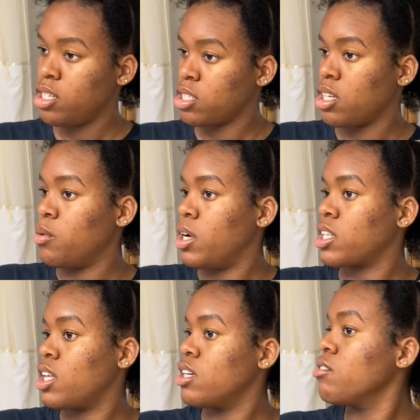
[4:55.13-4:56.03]
Gonna work
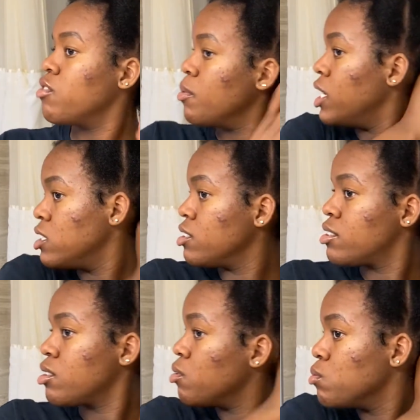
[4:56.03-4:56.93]
that in from ends
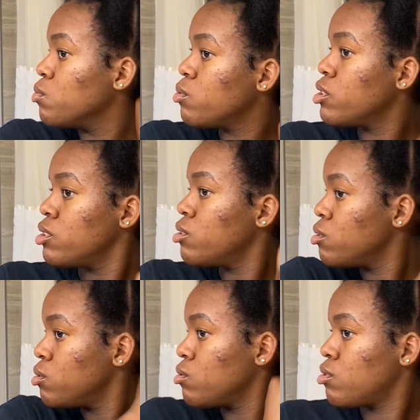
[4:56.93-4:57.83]
to
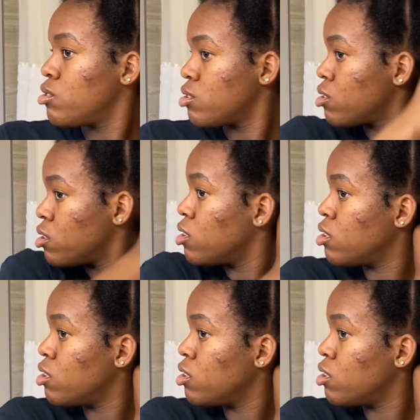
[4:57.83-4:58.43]
roots.